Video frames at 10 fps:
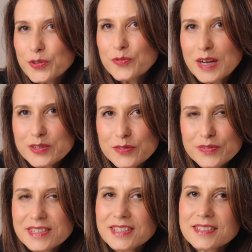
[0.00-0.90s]
for the rest of
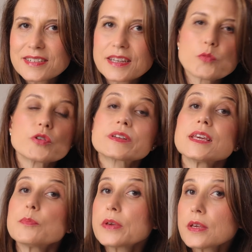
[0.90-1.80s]
the seasoning, we're
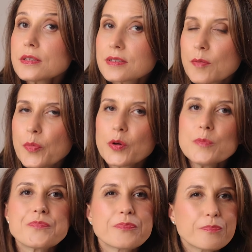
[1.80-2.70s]
keeping it simple: